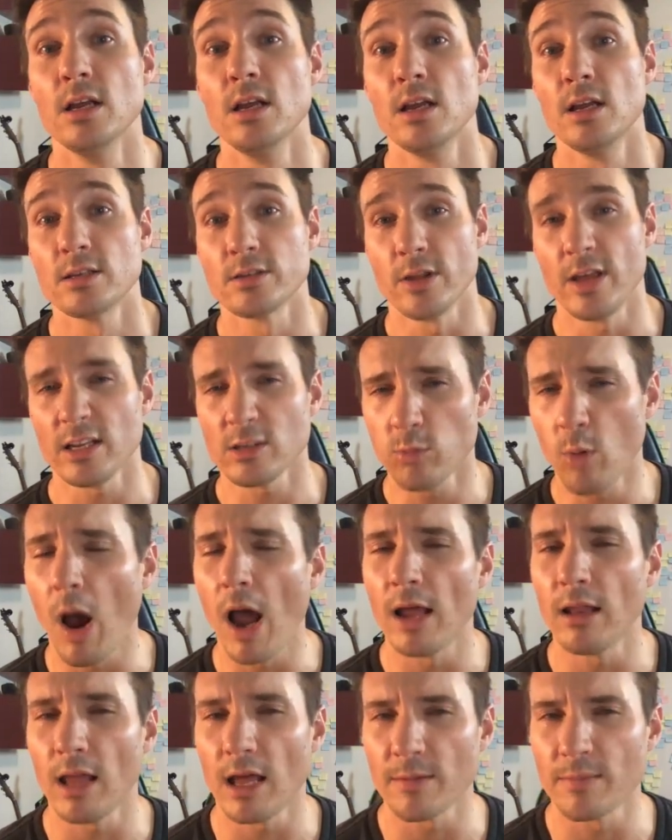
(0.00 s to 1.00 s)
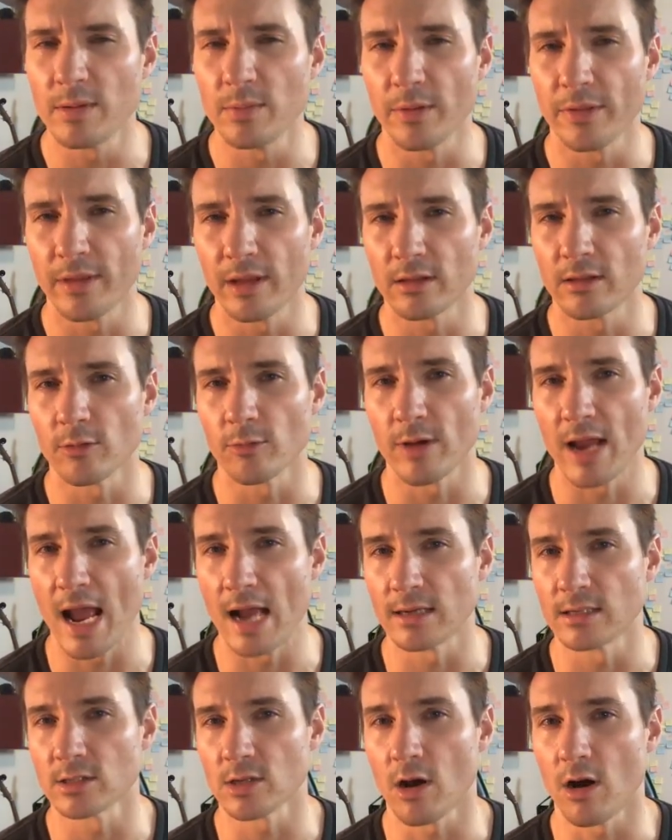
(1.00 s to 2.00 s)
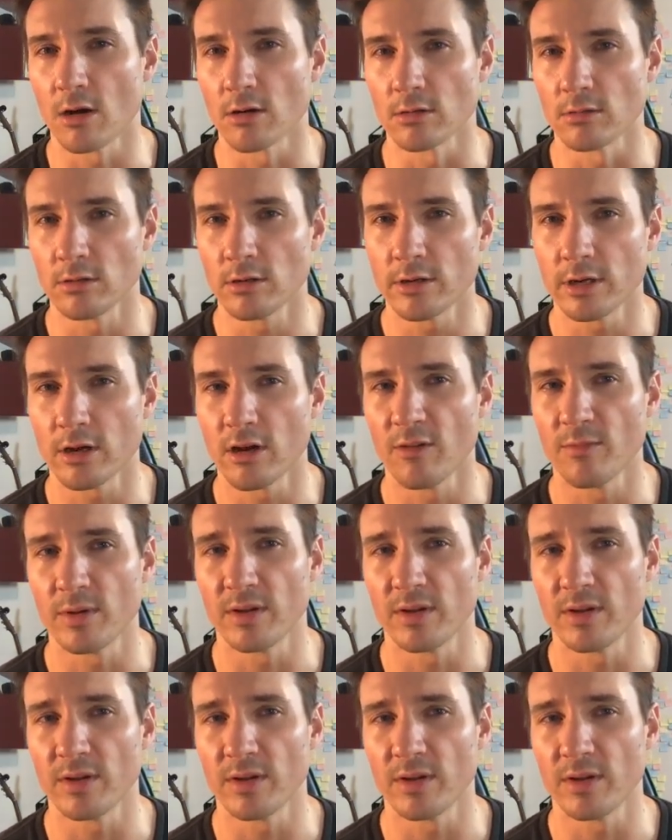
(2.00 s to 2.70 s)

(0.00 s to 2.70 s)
So that's why a lot of people think that React is a harder learning curve,